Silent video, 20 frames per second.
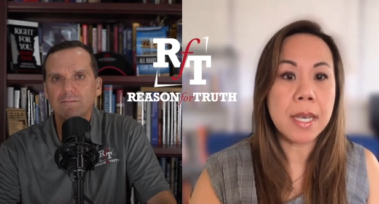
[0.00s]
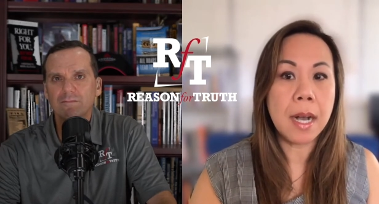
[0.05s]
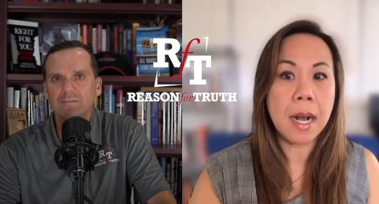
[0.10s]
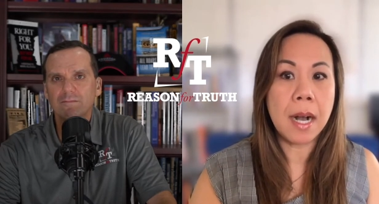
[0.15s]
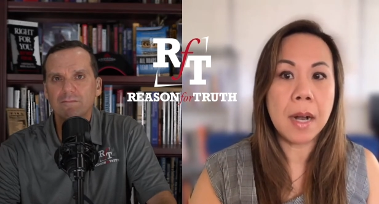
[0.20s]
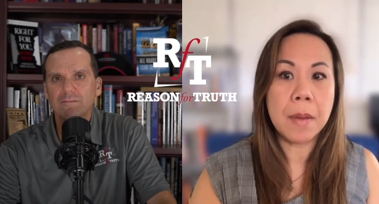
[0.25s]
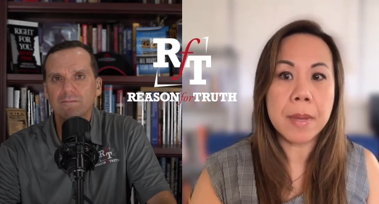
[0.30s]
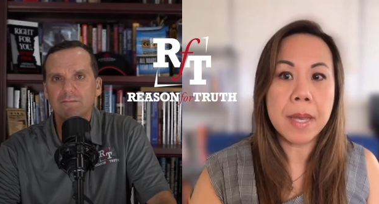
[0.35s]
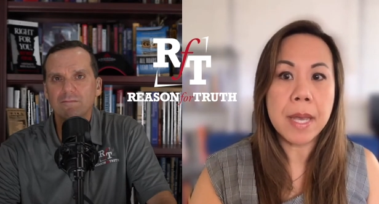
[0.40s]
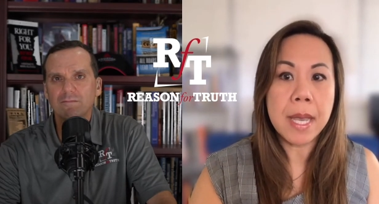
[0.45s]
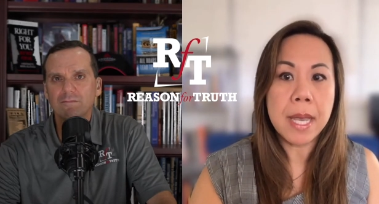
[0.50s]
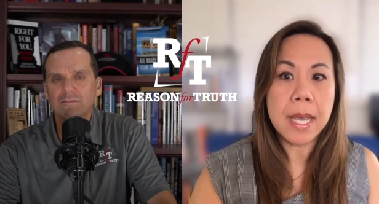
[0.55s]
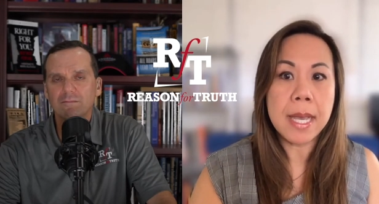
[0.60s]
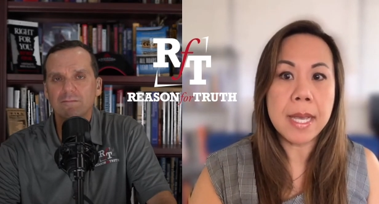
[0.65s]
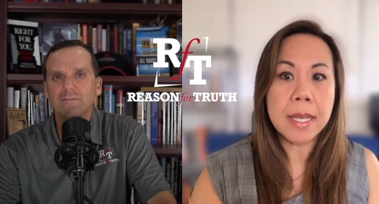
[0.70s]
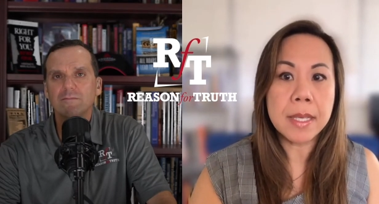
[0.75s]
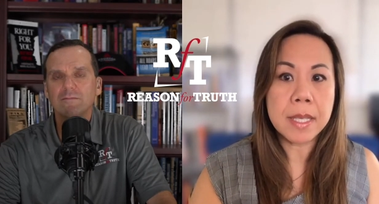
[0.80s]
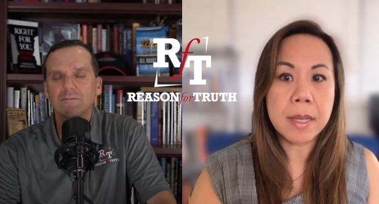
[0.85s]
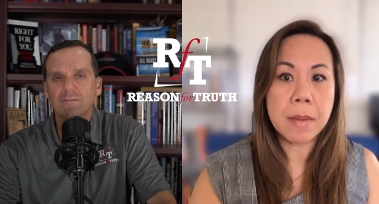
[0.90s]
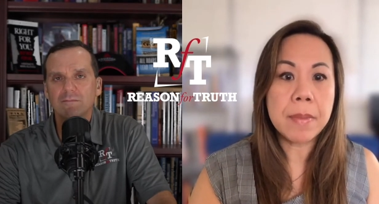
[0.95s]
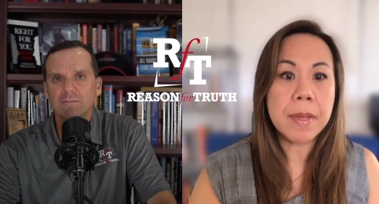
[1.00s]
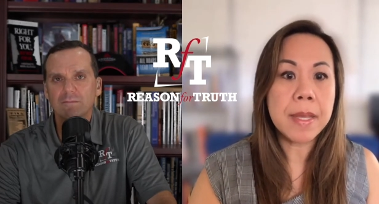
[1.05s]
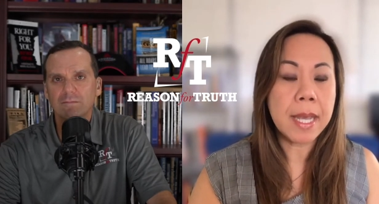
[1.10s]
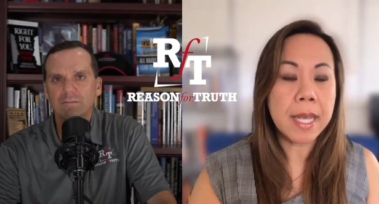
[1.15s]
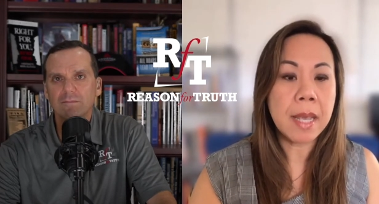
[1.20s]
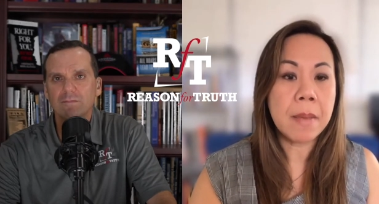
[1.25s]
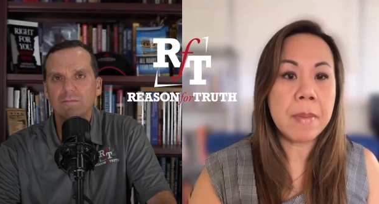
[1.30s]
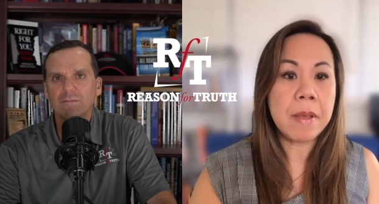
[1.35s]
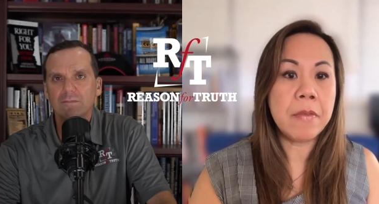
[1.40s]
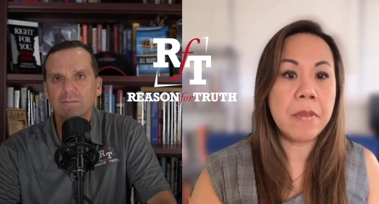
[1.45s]
Speaker 1: um, is something that
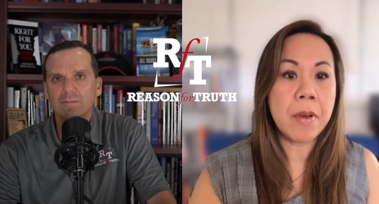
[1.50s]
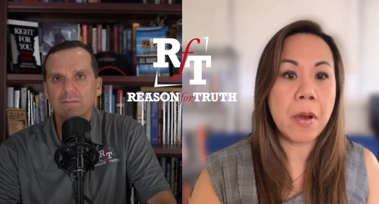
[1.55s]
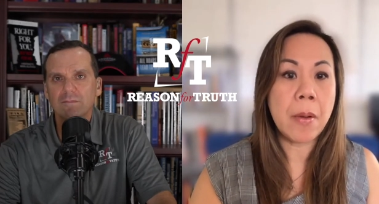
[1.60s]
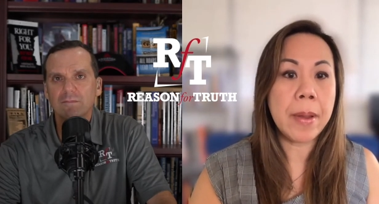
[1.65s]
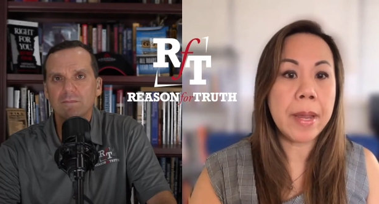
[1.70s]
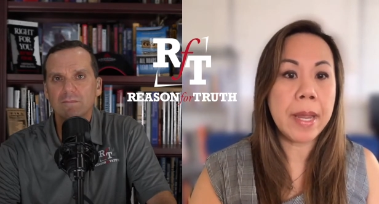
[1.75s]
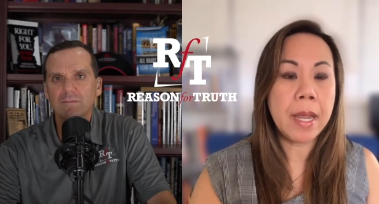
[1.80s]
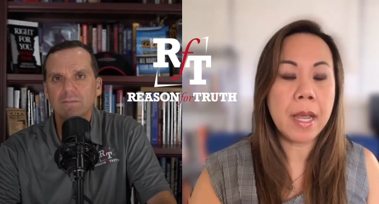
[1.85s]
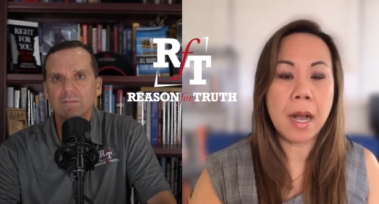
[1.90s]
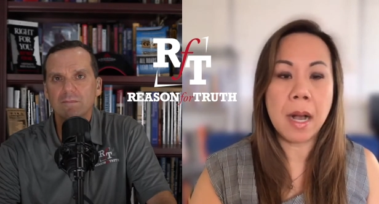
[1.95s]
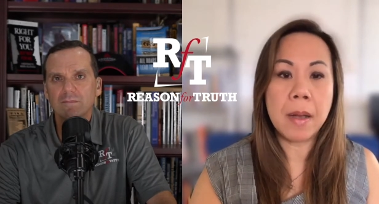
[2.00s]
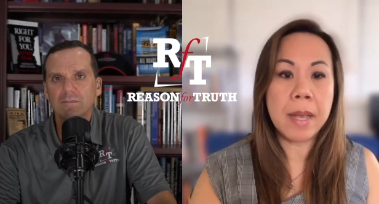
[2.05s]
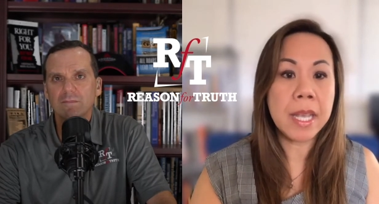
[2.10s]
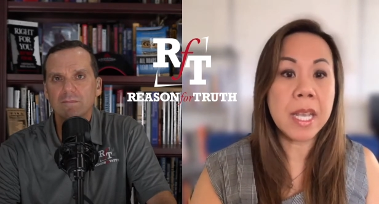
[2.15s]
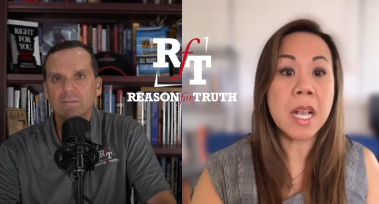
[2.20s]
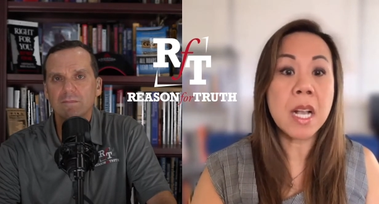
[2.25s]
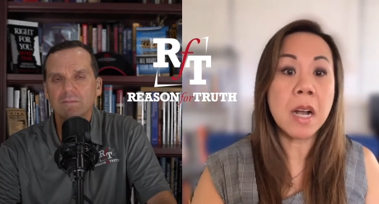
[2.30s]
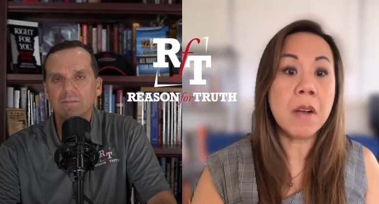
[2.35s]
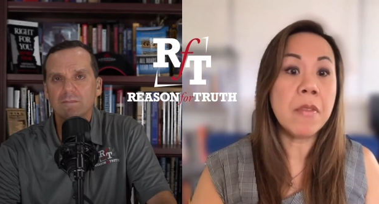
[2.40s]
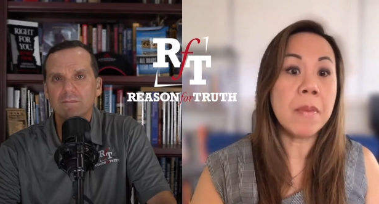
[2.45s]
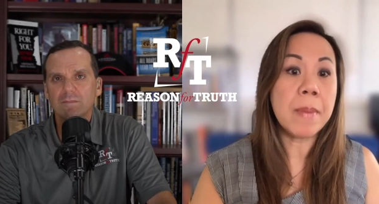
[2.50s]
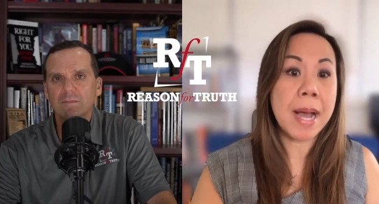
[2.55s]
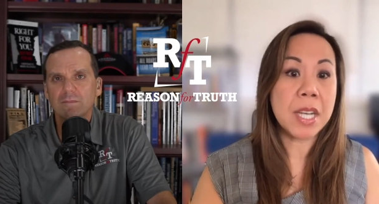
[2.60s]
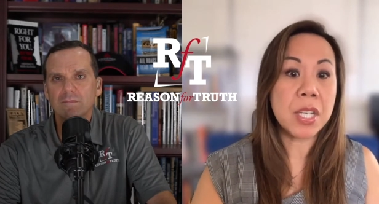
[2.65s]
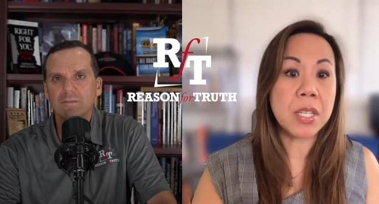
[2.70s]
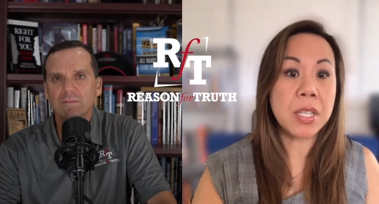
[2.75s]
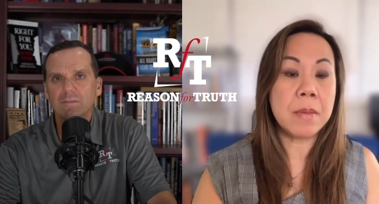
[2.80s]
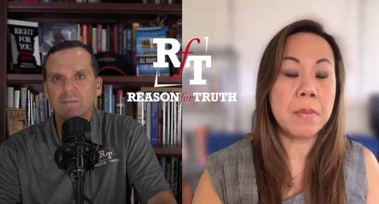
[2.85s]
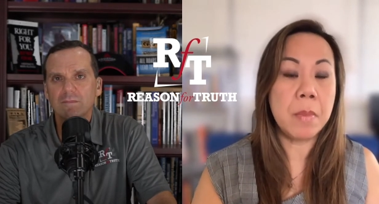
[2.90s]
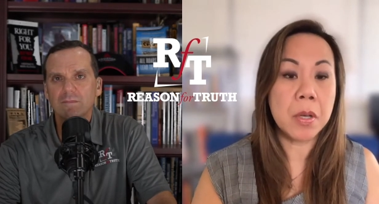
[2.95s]
can be very uh, it can come from
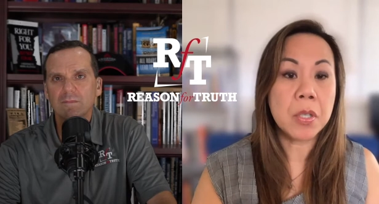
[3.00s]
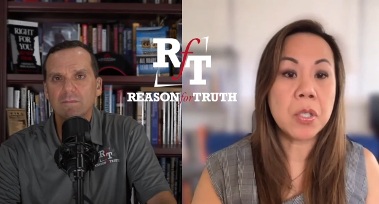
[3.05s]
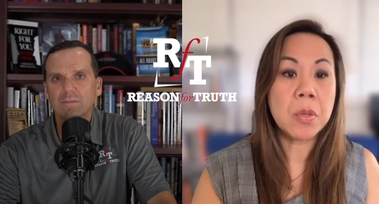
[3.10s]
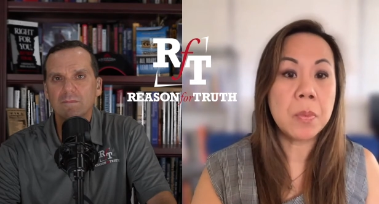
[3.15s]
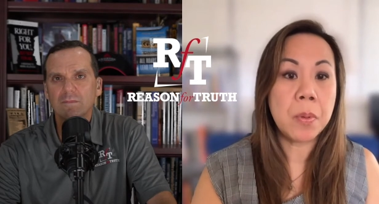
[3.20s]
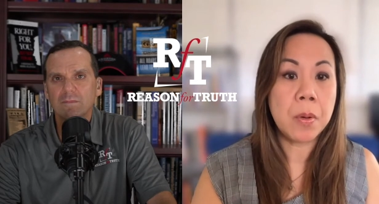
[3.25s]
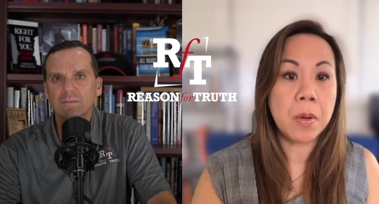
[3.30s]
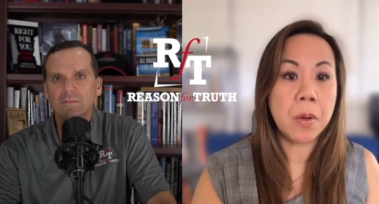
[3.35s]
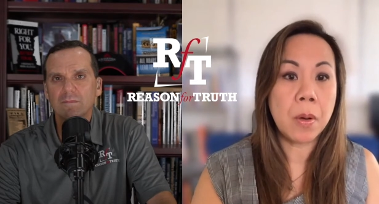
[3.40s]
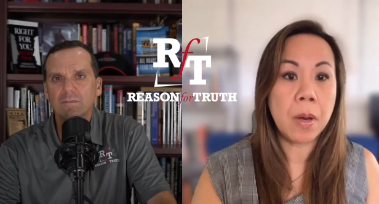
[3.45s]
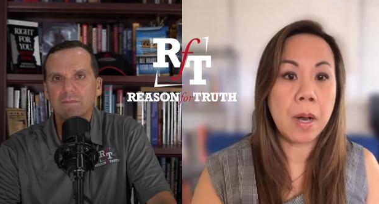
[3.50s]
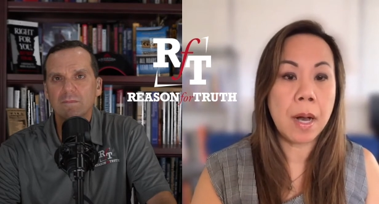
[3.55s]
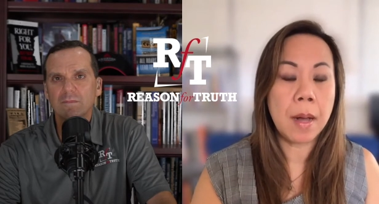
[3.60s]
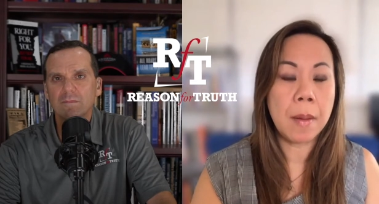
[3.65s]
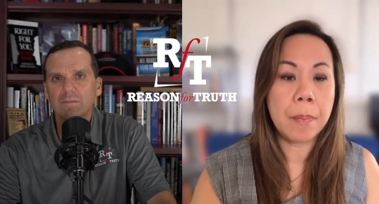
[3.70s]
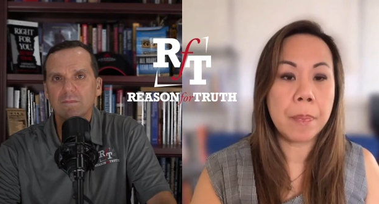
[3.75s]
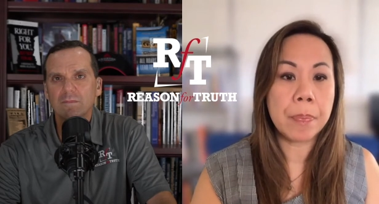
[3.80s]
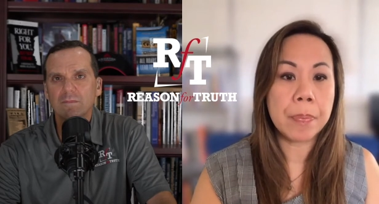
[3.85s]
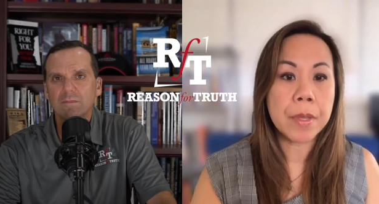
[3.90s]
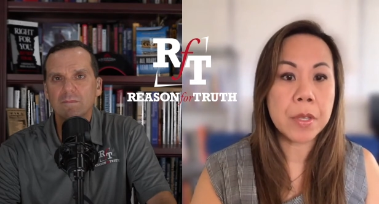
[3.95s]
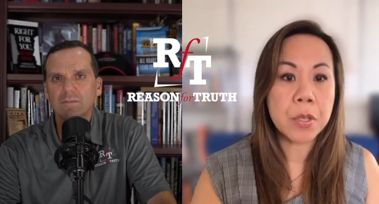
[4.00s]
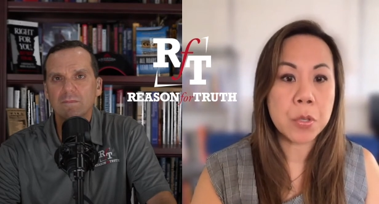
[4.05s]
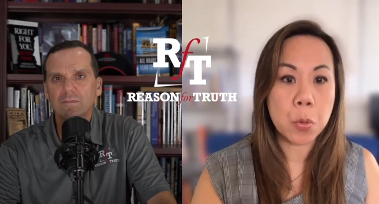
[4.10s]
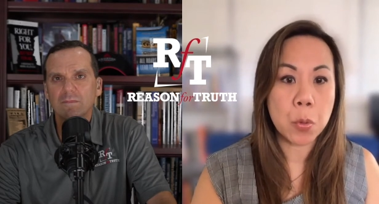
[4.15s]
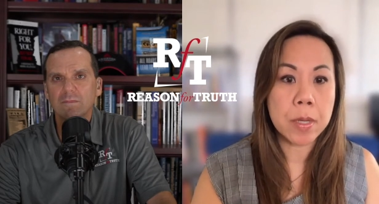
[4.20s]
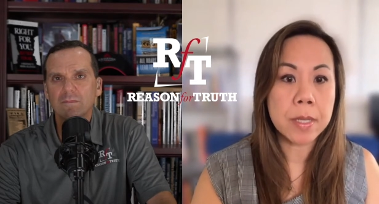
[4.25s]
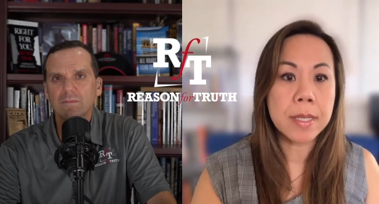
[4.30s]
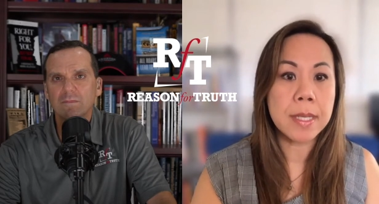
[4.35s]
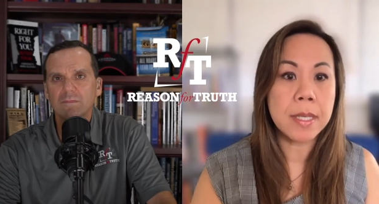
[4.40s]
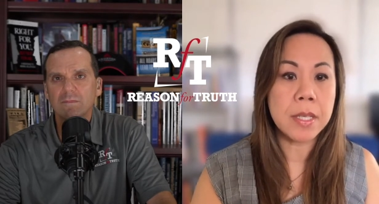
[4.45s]
actually multiple um,
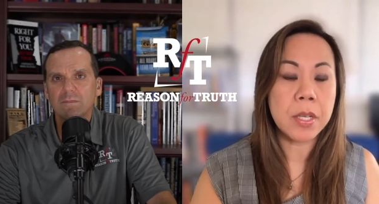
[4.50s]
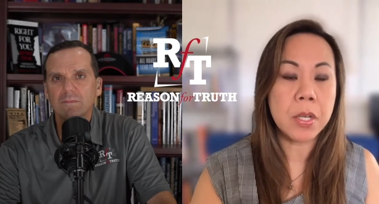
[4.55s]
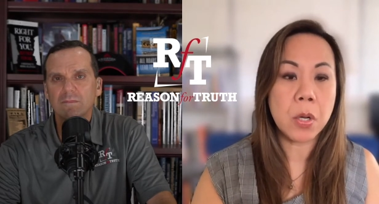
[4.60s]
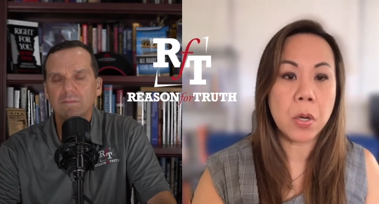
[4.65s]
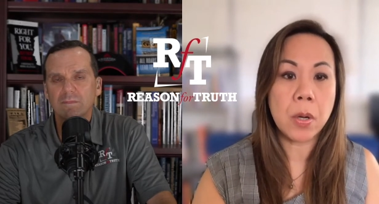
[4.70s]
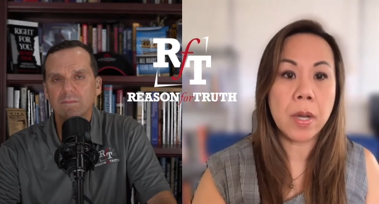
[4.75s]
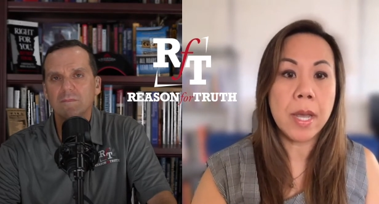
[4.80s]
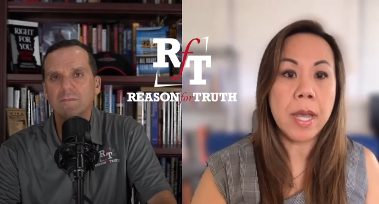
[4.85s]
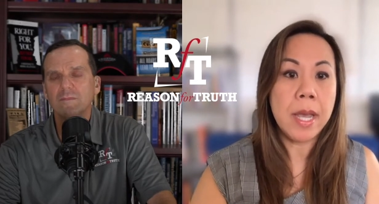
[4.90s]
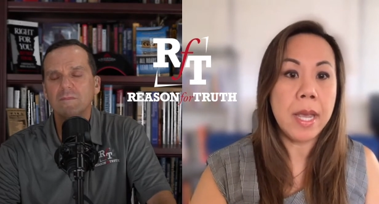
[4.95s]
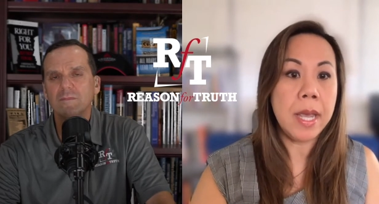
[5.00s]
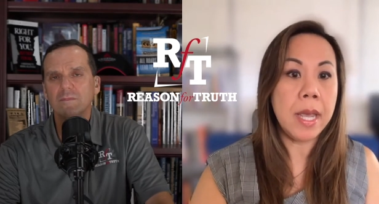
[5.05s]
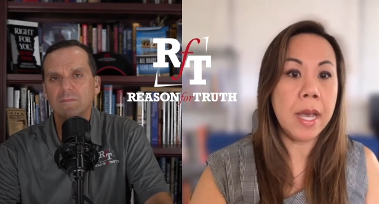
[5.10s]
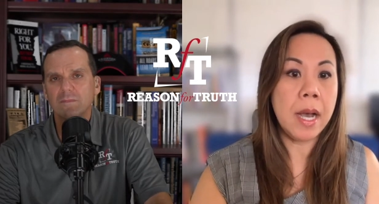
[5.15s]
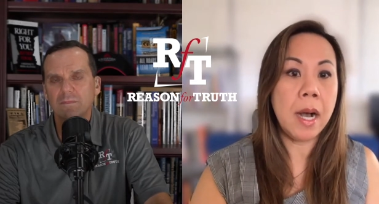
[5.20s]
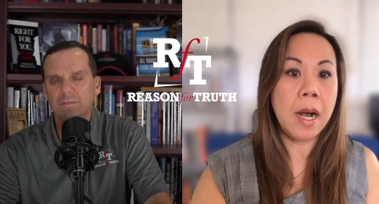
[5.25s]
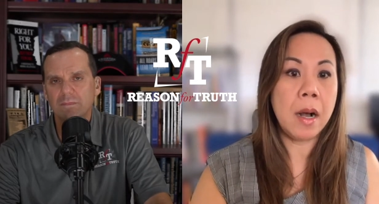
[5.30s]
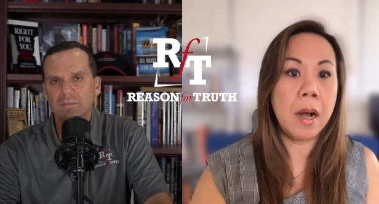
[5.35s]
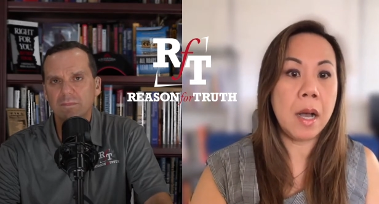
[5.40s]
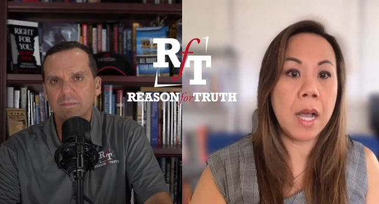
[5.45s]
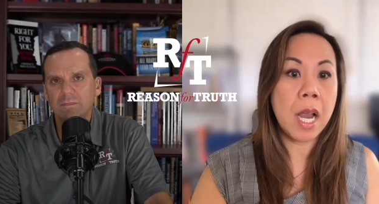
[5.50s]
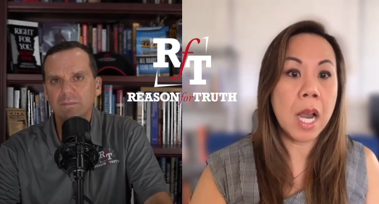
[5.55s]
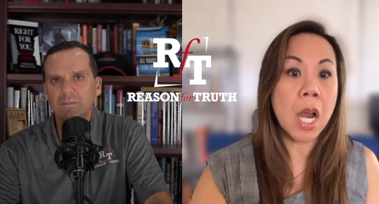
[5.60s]
sources you know uh,